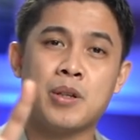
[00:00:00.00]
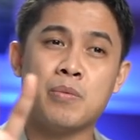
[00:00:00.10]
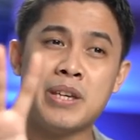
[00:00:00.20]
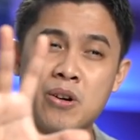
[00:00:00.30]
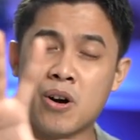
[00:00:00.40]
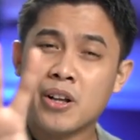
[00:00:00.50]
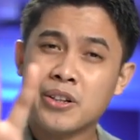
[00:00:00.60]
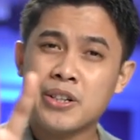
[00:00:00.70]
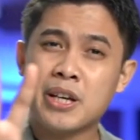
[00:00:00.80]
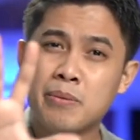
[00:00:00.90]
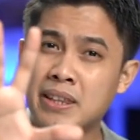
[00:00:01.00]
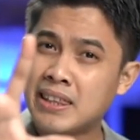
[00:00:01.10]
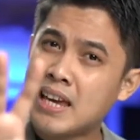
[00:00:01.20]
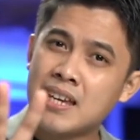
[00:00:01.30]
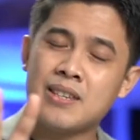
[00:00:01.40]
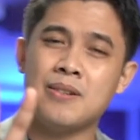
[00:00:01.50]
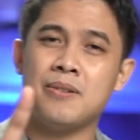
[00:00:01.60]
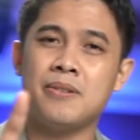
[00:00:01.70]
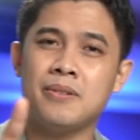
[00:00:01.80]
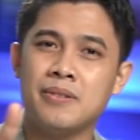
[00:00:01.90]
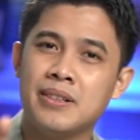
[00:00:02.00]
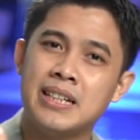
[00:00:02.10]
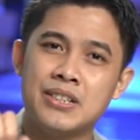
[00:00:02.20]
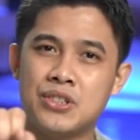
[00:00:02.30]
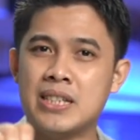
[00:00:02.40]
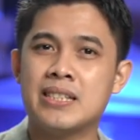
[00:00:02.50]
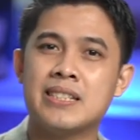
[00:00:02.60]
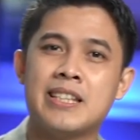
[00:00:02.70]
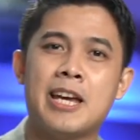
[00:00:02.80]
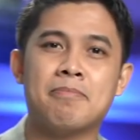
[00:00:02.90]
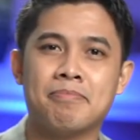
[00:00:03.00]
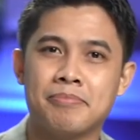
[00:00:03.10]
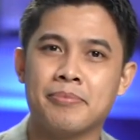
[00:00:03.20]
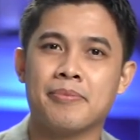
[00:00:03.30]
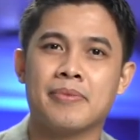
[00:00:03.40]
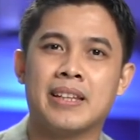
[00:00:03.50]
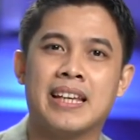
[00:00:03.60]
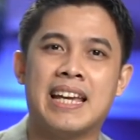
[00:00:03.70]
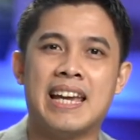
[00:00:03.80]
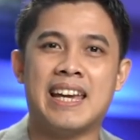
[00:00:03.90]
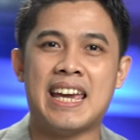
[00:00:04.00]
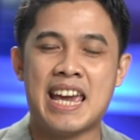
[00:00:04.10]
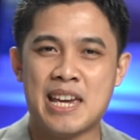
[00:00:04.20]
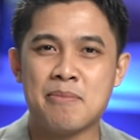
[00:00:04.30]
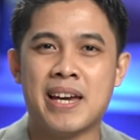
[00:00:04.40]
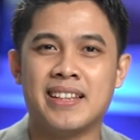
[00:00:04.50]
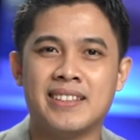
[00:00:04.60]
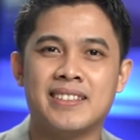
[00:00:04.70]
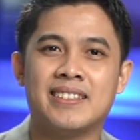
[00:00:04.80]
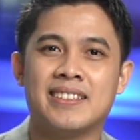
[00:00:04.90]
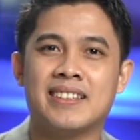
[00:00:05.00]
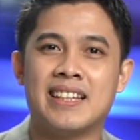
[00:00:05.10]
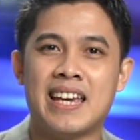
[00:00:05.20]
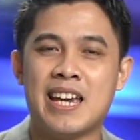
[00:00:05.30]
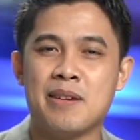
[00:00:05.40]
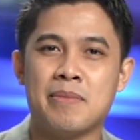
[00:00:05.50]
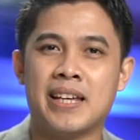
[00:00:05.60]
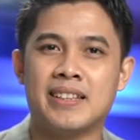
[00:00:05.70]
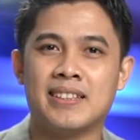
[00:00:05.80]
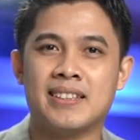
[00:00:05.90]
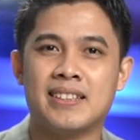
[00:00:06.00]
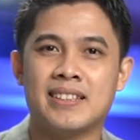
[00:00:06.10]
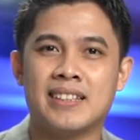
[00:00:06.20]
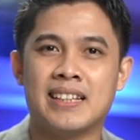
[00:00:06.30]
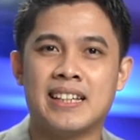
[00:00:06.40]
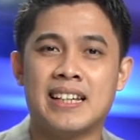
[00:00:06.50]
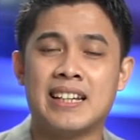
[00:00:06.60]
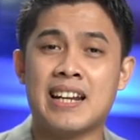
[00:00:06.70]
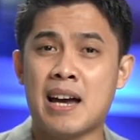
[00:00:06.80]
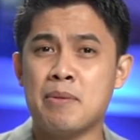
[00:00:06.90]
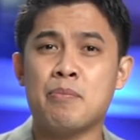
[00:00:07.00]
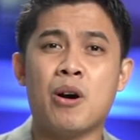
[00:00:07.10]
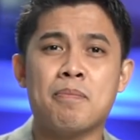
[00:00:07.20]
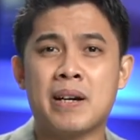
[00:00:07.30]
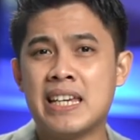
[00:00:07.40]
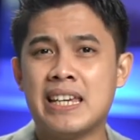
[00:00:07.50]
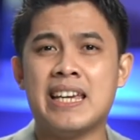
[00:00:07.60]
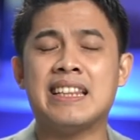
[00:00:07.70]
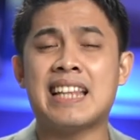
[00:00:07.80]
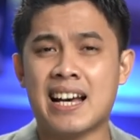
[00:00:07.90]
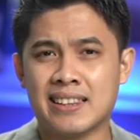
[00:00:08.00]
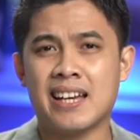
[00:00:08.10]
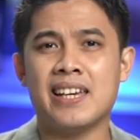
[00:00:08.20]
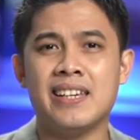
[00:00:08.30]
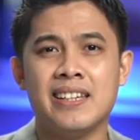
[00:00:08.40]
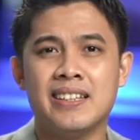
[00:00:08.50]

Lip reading: We honor you and we thank you. In Jesus' name. Amen. Amen. Grabe po ang pagiging tatay.